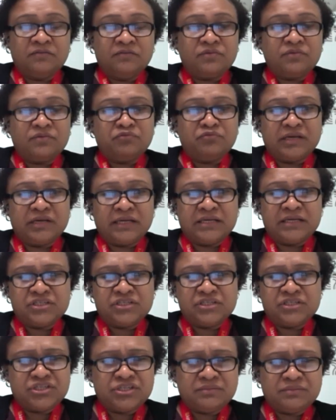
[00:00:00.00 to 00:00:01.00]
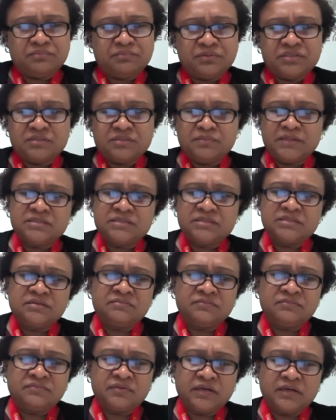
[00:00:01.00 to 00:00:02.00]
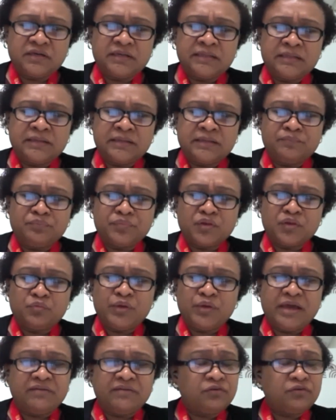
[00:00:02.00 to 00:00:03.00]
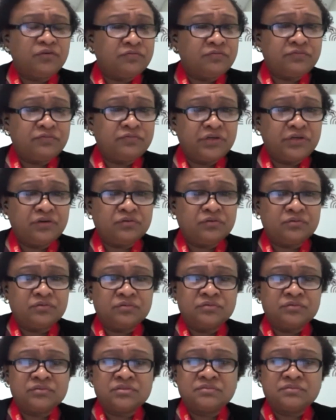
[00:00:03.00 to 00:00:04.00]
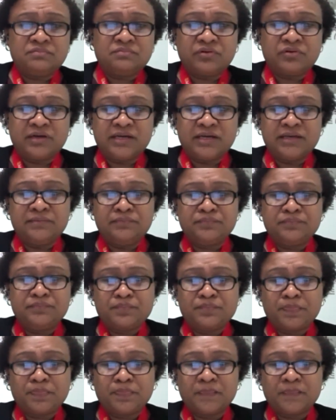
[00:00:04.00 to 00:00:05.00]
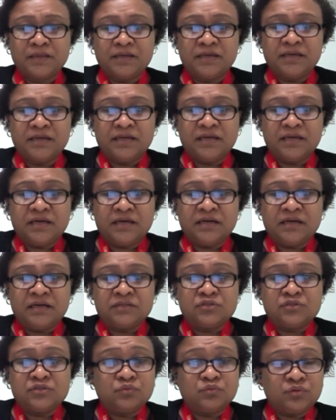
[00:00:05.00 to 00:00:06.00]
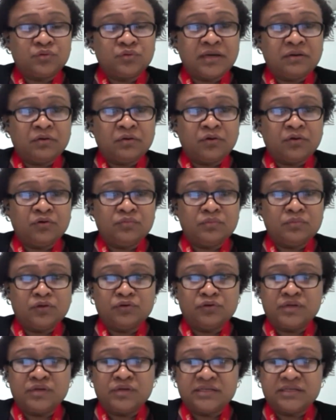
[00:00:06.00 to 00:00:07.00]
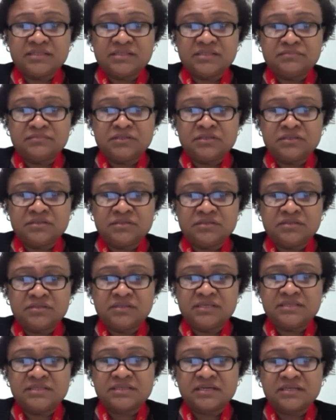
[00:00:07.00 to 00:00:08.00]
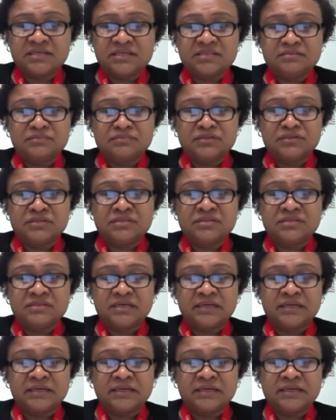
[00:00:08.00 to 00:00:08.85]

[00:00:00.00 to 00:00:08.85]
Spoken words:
From a relationship perspective, we have an offering called Prime to all our home loan customers. These customers